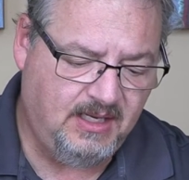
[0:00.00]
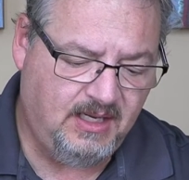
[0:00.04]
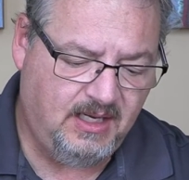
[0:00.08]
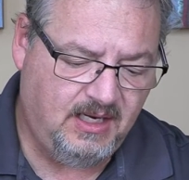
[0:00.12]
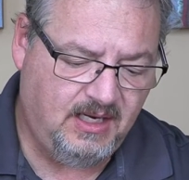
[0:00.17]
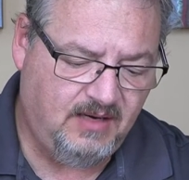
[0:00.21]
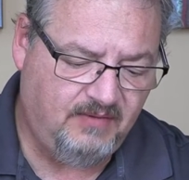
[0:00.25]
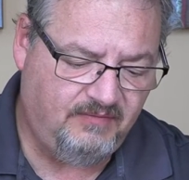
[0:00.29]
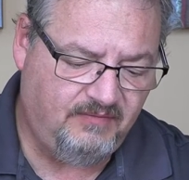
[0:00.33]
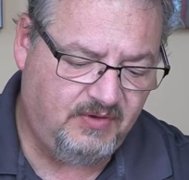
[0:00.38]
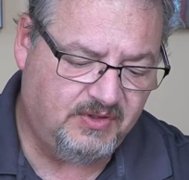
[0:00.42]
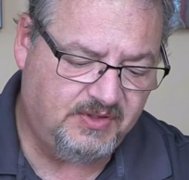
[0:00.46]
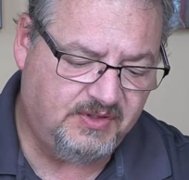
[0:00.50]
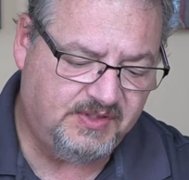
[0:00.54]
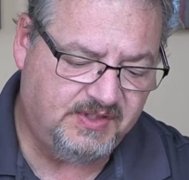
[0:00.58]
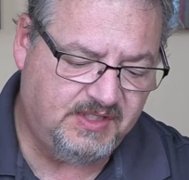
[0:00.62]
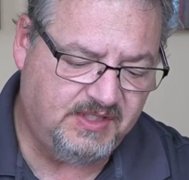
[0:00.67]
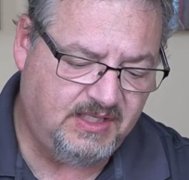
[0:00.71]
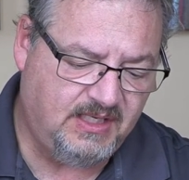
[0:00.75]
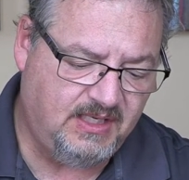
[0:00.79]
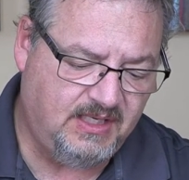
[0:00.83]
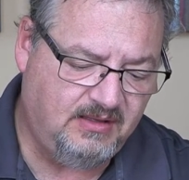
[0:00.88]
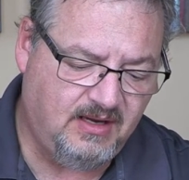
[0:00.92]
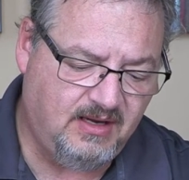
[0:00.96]
And if you're
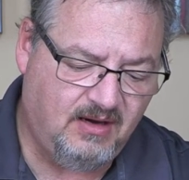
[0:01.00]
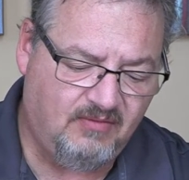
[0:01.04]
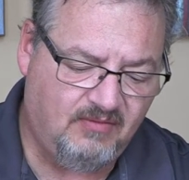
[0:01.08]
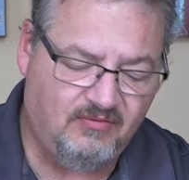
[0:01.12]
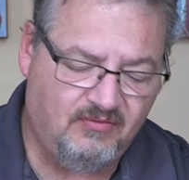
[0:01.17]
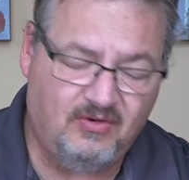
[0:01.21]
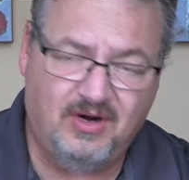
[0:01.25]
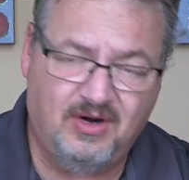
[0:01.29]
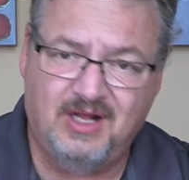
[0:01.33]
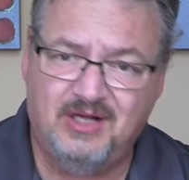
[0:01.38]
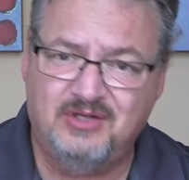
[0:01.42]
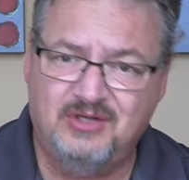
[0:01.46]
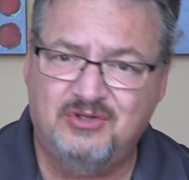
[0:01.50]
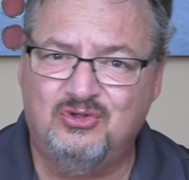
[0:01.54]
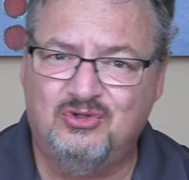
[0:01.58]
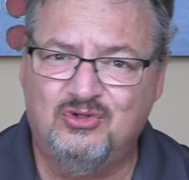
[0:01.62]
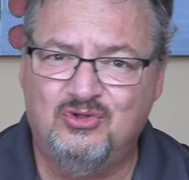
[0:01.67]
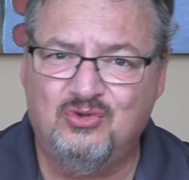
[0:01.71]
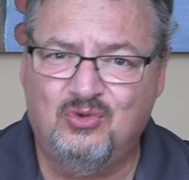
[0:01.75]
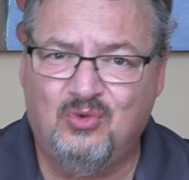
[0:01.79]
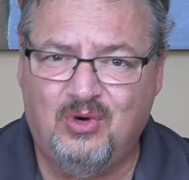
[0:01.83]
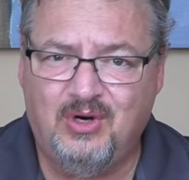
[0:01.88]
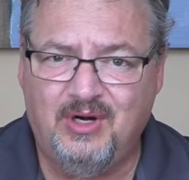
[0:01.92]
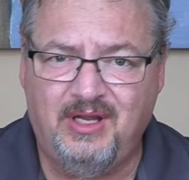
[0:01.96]
sitting there for an extra
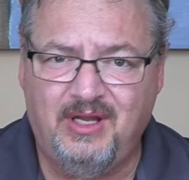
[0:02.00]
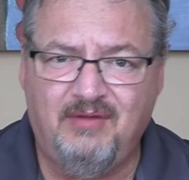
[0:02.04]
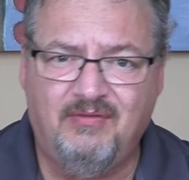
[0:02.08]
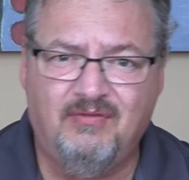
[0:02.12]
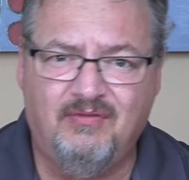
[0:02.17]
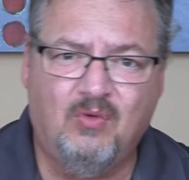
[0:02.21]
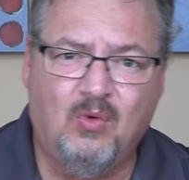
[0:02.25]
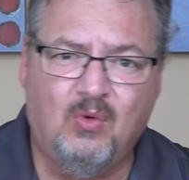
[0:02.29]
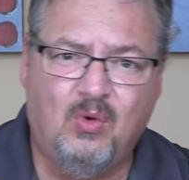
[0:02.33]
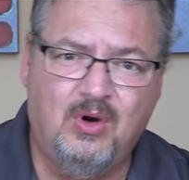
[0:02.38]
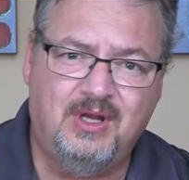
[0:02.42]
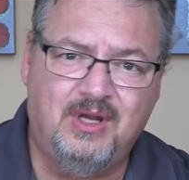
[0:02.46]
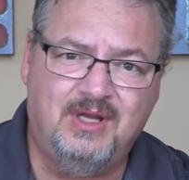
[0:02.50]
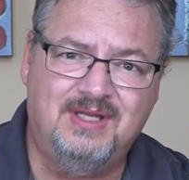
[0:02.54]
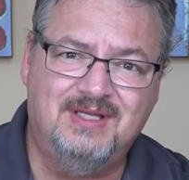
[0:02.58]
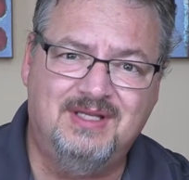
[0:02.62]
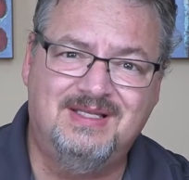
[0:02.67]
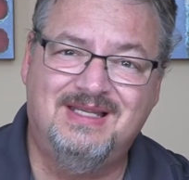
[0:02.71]
20, 40,